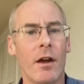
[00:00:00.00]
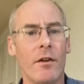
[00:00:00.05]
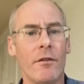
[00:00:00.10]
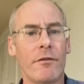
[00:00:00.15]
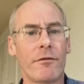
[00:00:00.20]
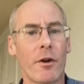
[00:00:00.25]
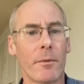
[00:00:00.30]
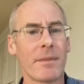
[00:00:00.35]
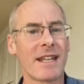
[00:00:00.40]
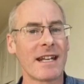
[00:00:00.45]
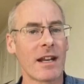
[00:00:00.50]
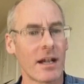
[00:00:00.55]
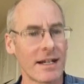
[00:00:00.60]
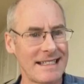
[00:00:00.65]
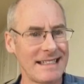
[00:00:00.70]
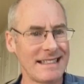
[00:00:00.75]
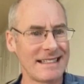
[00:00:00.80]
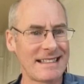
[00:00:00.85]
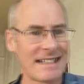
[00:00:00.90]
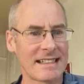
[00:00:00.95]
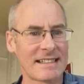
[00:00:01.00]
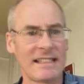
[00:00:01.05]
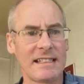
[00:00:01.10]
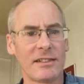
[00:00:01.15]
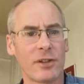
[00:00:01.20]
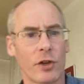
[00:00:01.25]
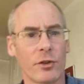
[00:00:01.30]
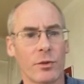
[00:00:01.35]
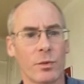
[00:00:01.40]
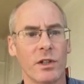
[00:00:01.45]
From the
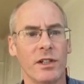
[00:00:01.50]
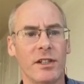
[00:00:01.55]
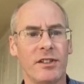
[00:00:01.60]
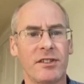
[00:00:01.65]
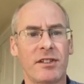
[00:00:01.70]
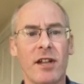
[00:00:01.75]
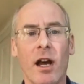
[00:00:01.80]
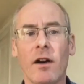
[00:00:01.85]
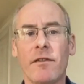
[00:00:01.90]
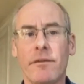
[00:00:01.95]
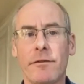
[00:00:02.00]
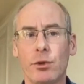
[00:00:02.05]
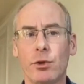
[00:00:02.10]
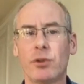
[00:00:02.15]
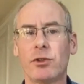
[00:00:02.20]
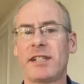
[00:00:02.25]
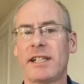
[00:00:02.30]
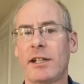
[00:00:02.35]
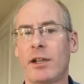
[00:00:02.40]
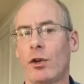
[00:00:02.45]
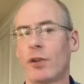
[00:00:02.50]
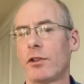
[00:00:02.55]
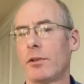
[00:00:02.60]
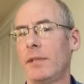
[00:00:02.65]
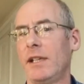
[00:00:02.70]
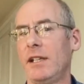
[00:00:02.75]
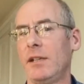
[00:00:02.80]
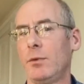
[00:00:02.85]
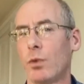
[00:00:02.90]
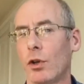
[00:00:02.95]
1960s onwards, Darfur's
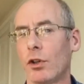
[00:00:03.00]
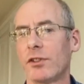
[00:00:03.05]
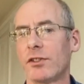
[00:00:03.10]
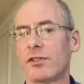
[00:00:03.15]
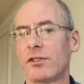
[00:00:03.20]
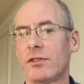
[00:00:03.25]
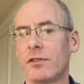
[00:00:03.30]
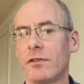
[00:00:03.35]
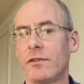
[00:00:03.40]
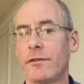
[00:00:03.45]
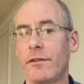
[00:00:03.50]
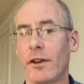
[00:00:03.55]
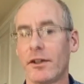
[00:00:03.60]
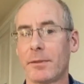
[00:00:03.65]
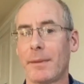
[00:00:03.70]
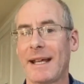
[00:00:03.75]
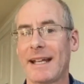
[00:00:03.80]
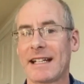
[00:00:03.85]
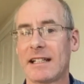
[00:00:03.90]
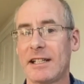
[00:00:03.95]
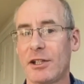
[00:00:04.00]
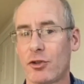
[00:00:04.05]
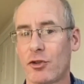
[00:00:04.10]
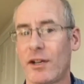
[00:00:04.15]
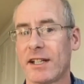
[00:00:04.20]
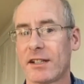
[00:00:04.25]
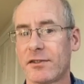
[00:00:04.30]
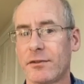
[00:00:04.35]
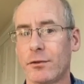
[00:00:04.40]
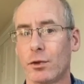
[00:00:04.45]
economy was fundamentally
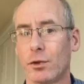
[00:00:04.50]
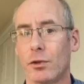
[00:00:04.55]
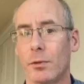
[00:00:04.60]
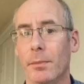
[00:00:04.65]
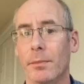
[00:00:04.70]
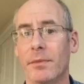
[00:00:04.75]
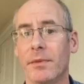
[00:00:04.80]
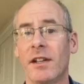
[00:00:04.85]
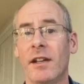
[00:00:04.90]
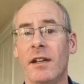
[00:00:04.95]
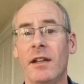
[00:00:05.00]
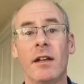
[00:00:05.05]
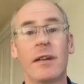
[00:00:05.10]
transformed,